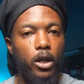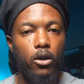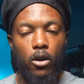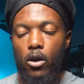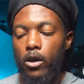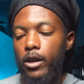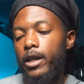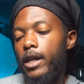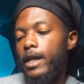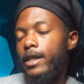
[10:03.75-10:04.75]
here
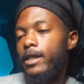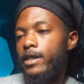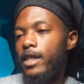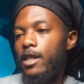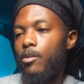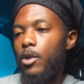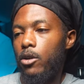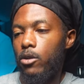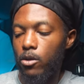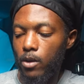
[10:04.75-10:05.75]
on the
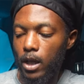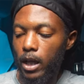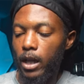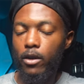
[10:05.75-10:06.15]
Cinepeer 3E.